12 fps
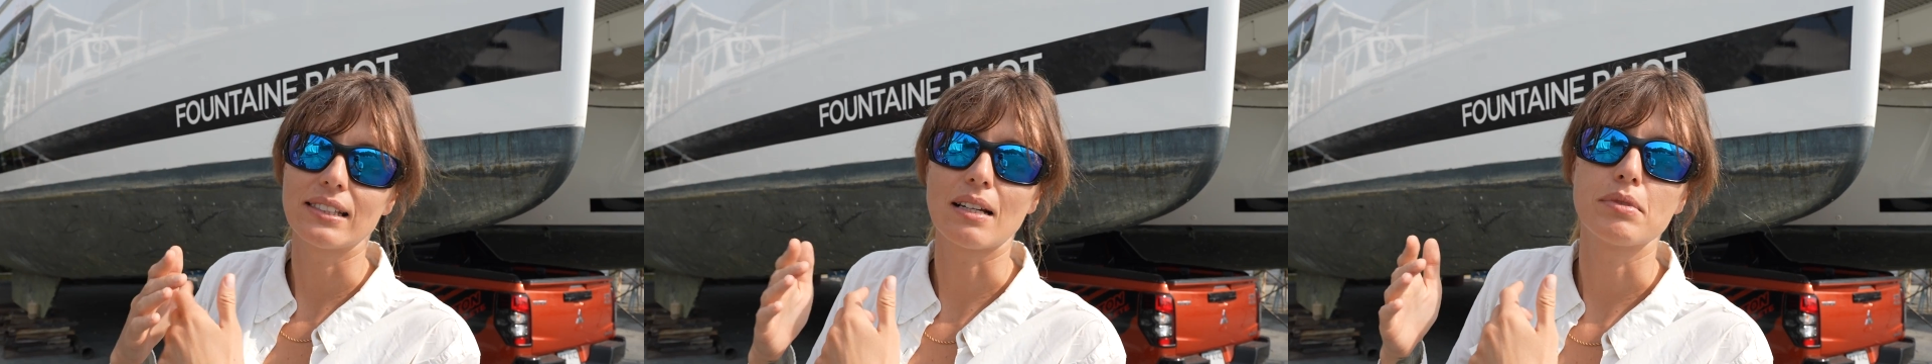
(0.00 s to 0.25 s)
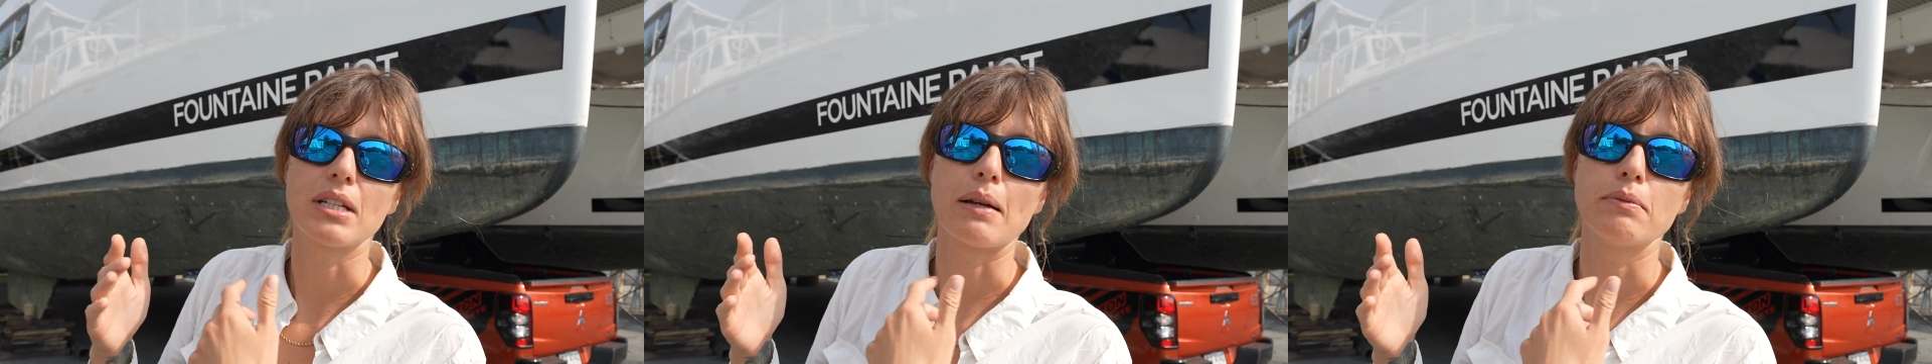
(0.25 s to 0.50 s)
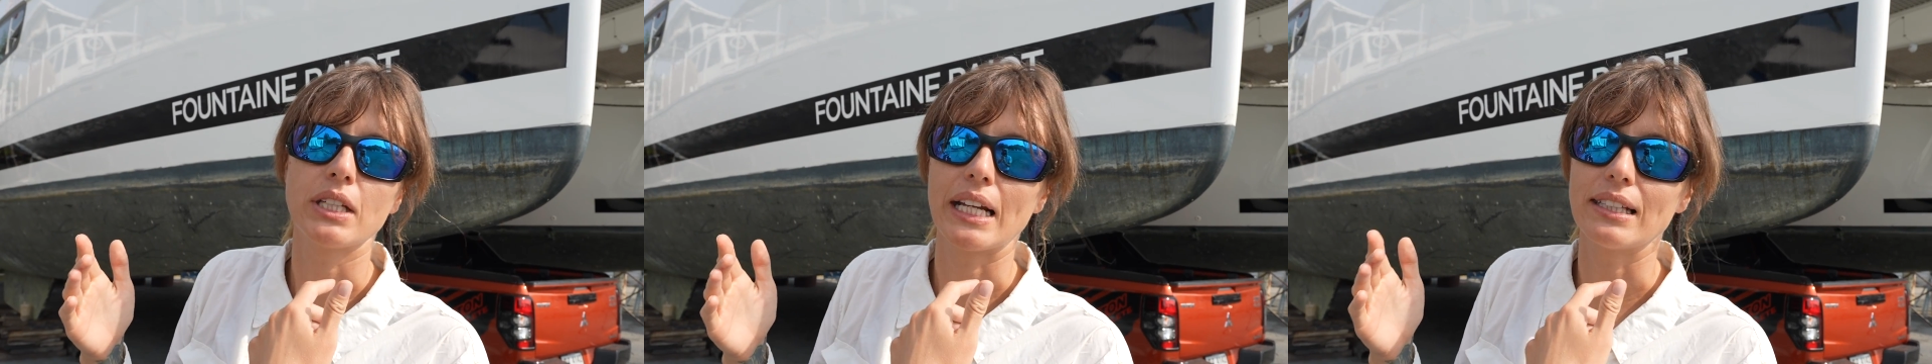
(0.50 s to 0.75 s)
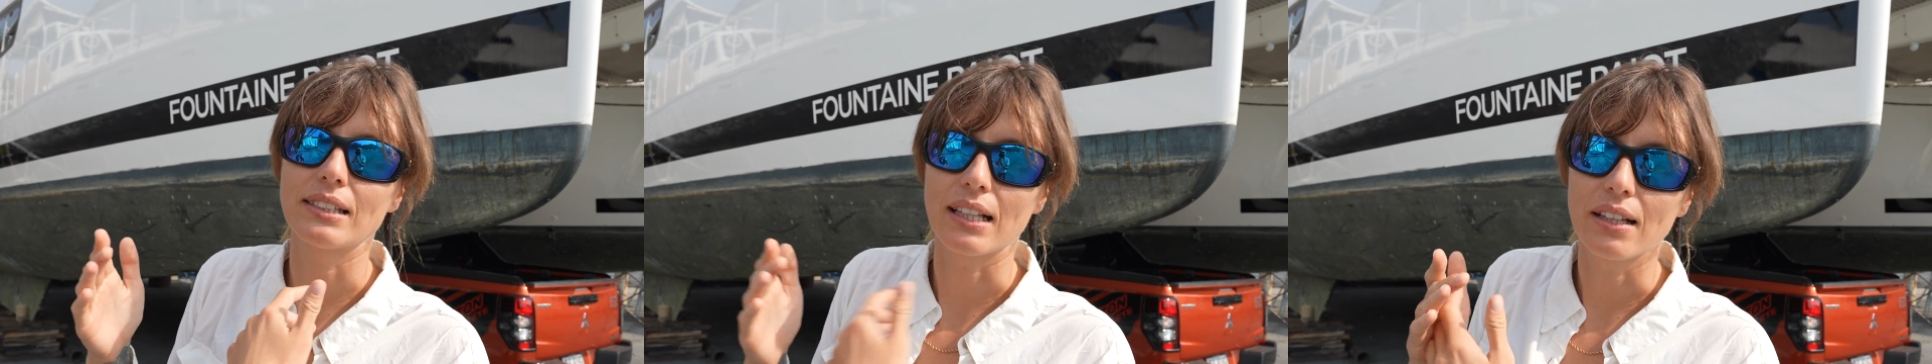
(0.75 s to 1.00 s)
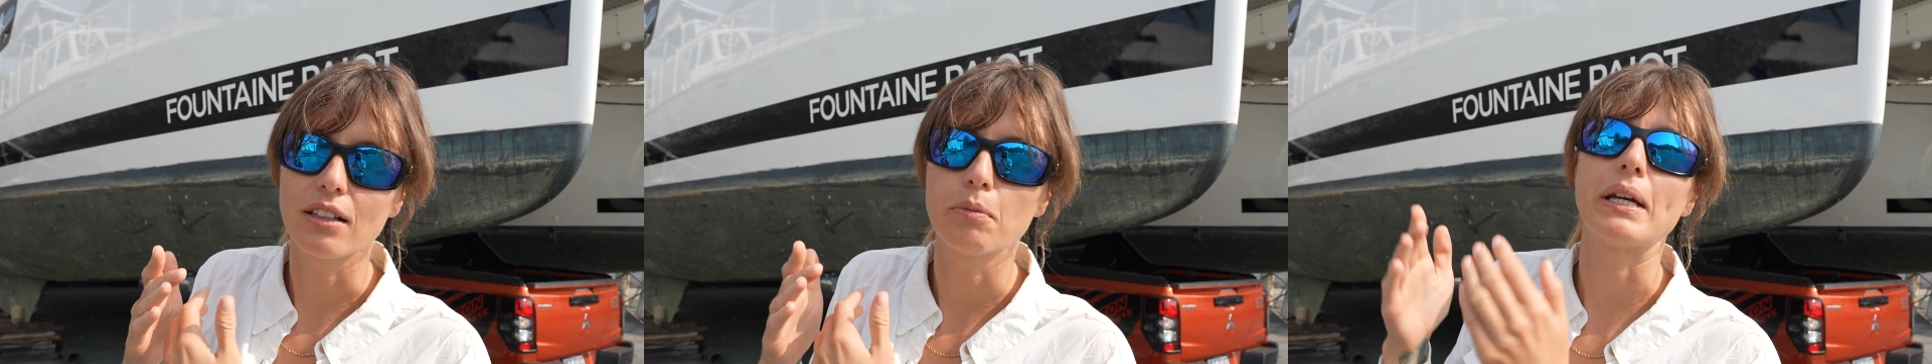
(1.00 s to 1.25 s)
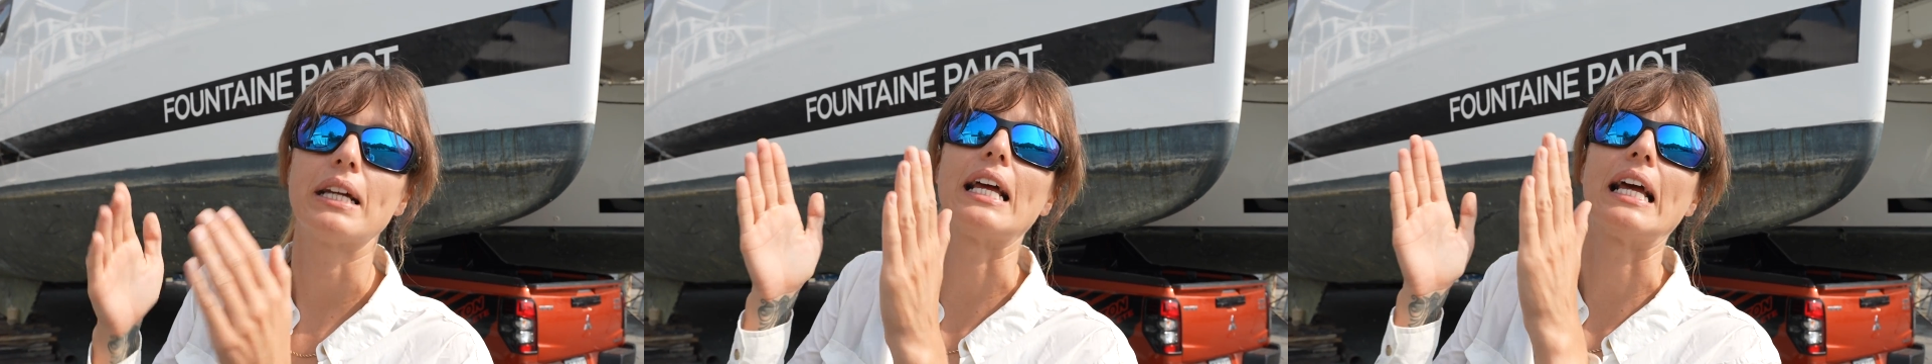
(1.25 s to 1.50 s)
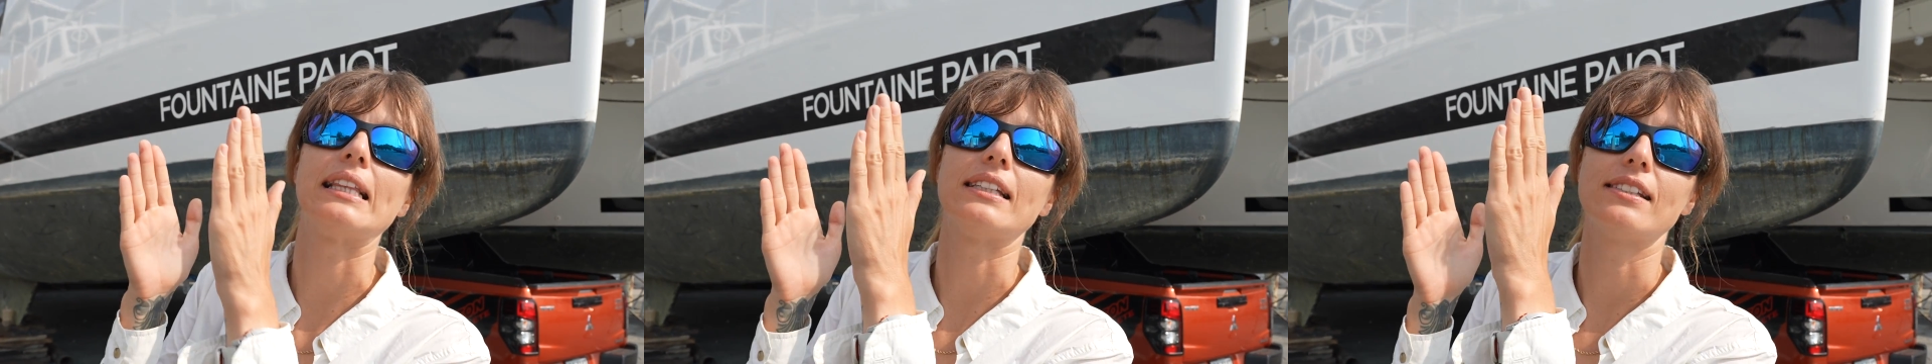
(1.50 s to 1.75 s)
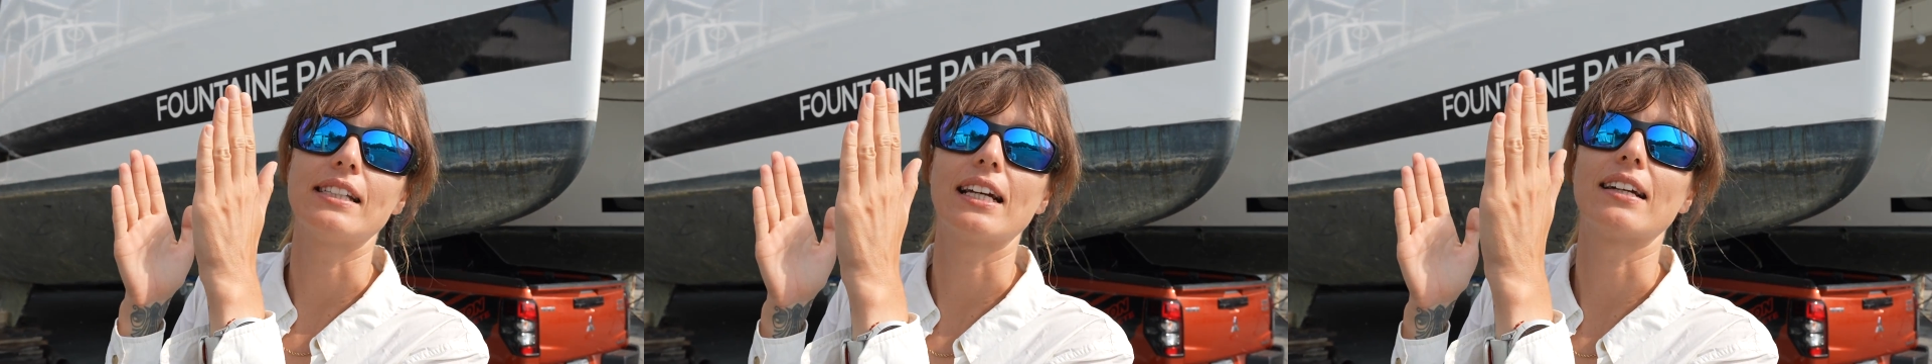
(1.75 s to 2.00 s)
sometimes hits a little bit and the
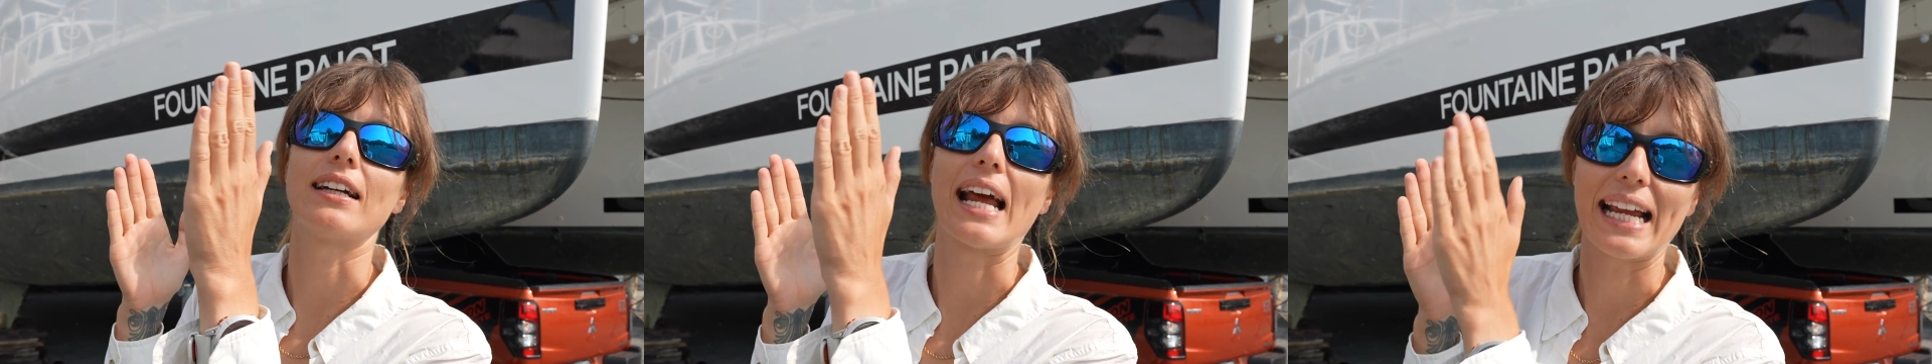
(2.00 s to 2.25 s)
sticker